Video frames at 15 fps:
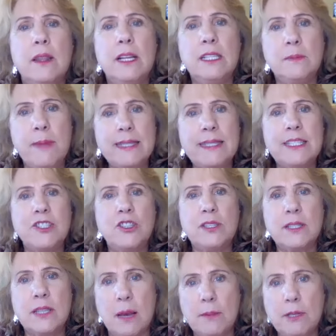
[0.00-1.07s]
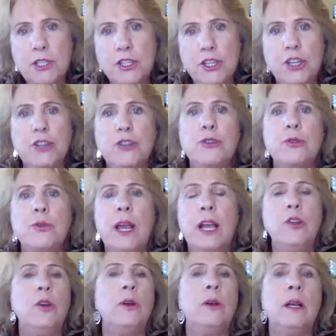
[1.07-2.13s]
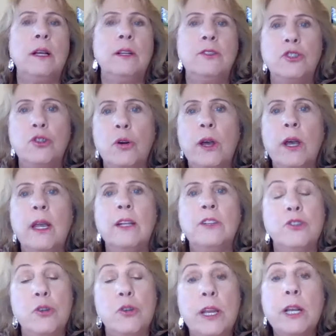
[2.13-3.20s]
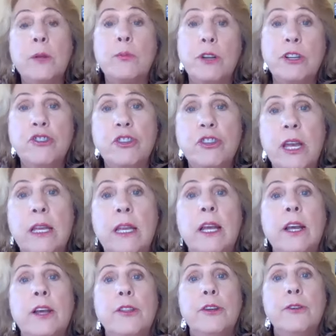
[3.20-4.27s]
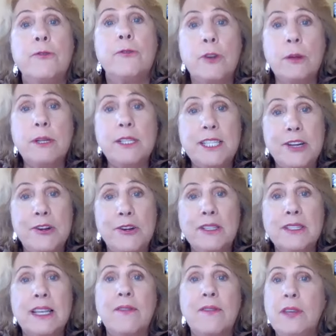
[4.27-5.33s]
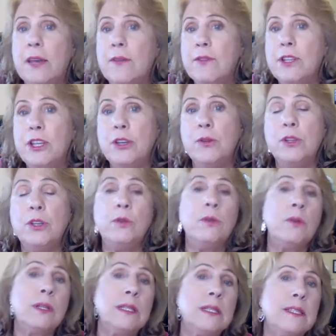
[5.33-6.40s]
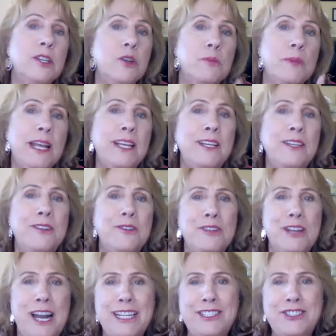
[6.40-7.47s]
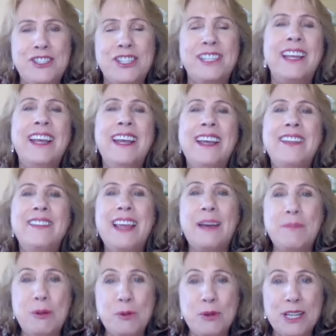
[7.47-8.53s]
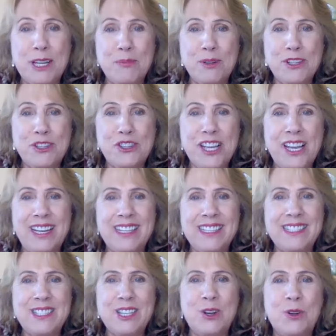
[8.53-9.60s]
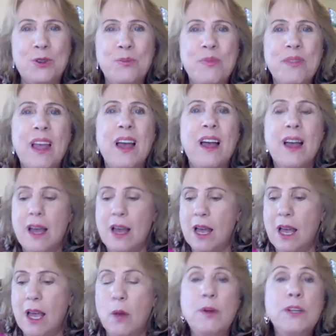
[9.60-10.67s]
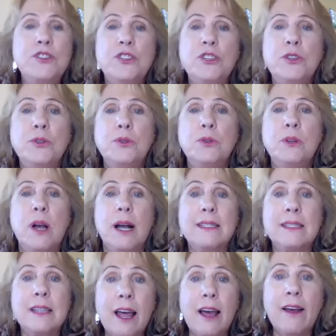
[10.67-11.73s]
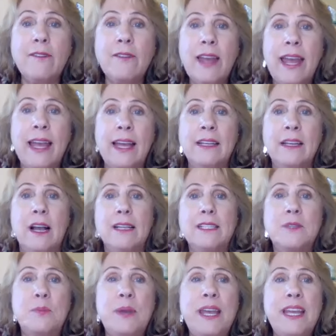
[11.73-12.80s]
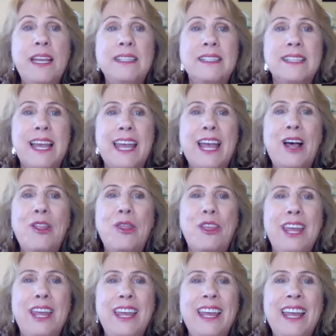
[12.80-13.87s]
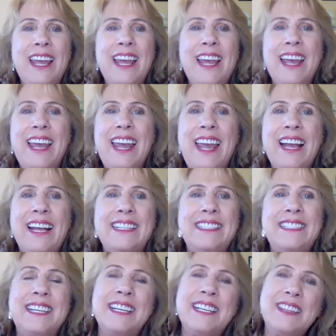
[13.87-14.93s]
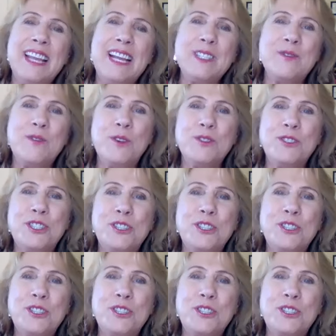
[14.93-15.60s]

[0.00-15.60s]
these messages coming to you, and you enjoy, enjoy and appreciate the free materials I've given you, and you consider making a donation, that'd be really appreciated. So I wish you God's love and Godspeed. Stay healthy. And uh, thanks for